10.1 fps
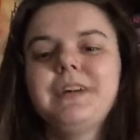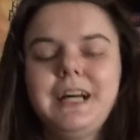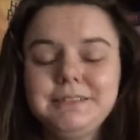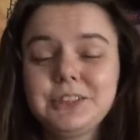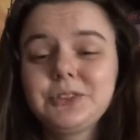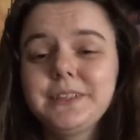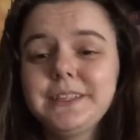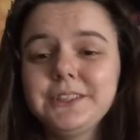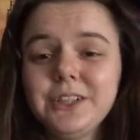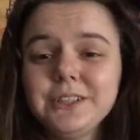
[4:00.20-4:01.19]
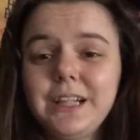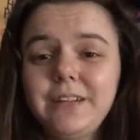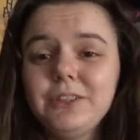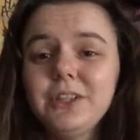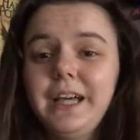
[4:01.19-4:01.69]
five is to read an adult
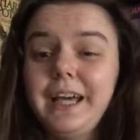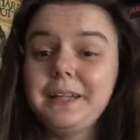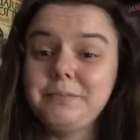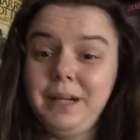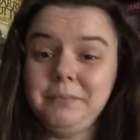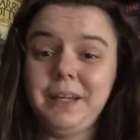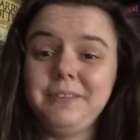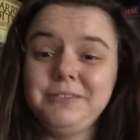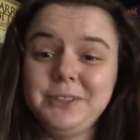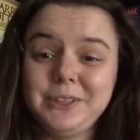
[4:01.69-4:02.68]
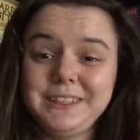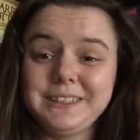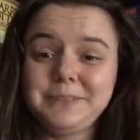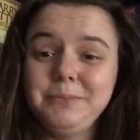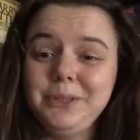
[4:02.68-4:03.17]
novel, and my main
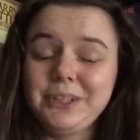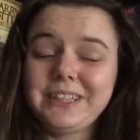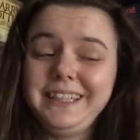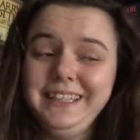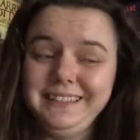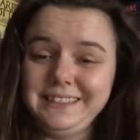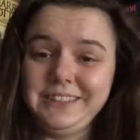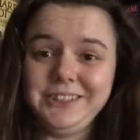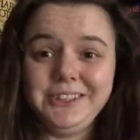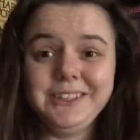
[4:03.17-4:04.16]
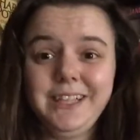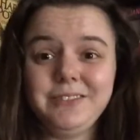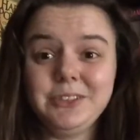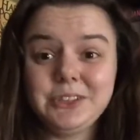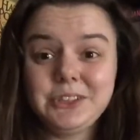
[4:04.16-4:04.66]
focus book is an adult
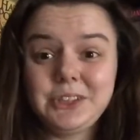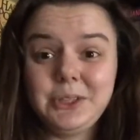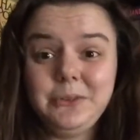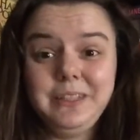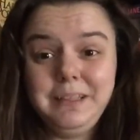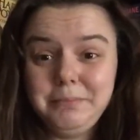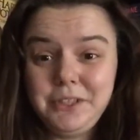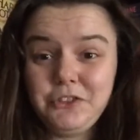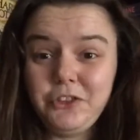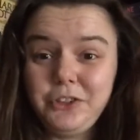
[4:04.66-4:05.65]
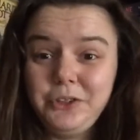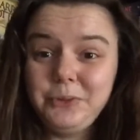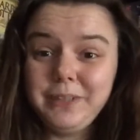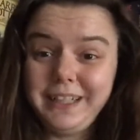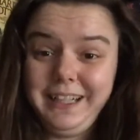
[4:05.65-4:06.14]
novel. So let me show you
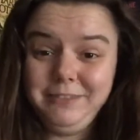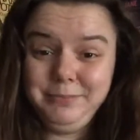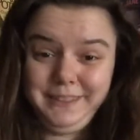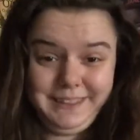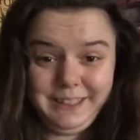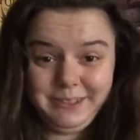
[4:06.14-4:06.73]
what I have picked